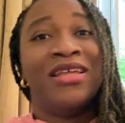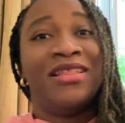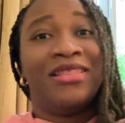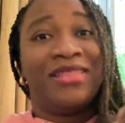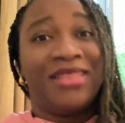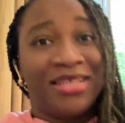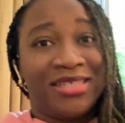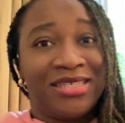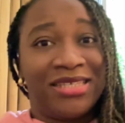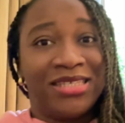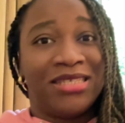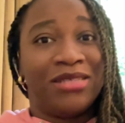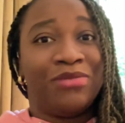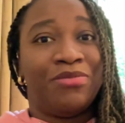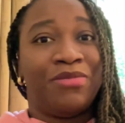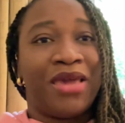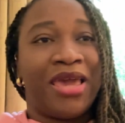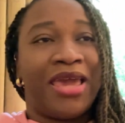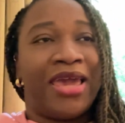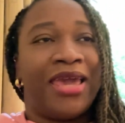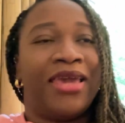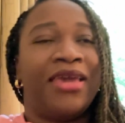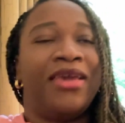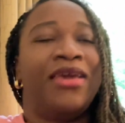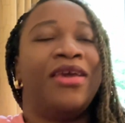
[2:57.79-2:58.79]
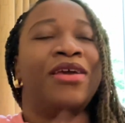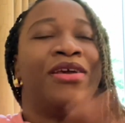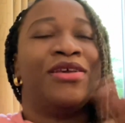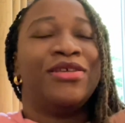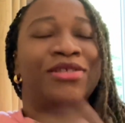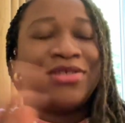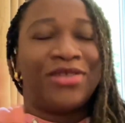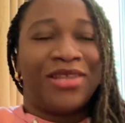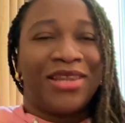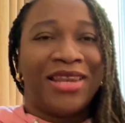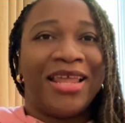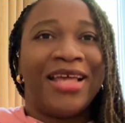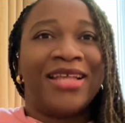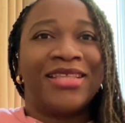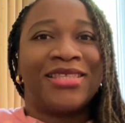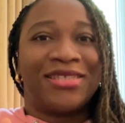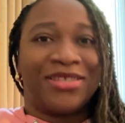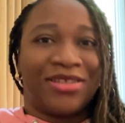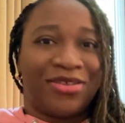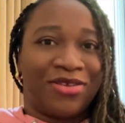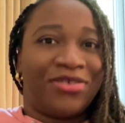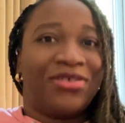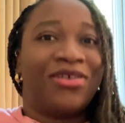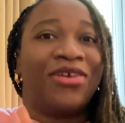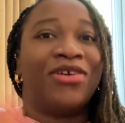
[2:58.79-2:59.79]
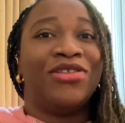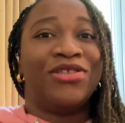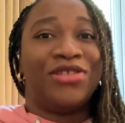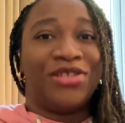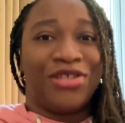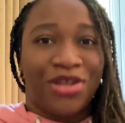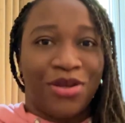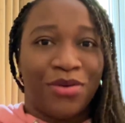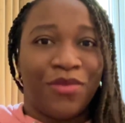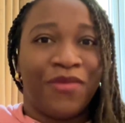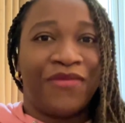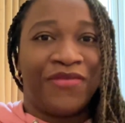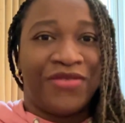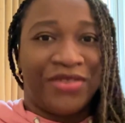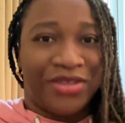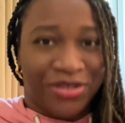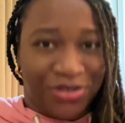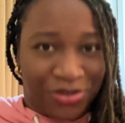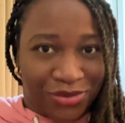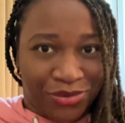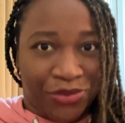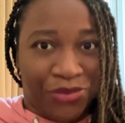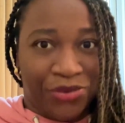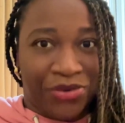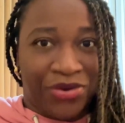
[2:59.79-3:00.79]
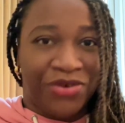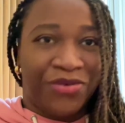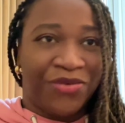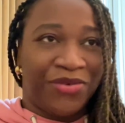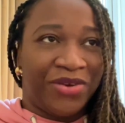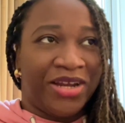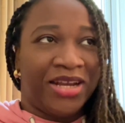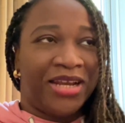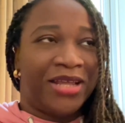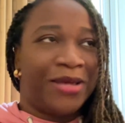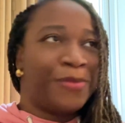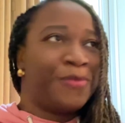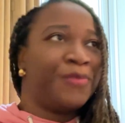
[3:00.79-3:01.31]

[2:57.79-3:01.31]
this is May, so let's continue with the story really.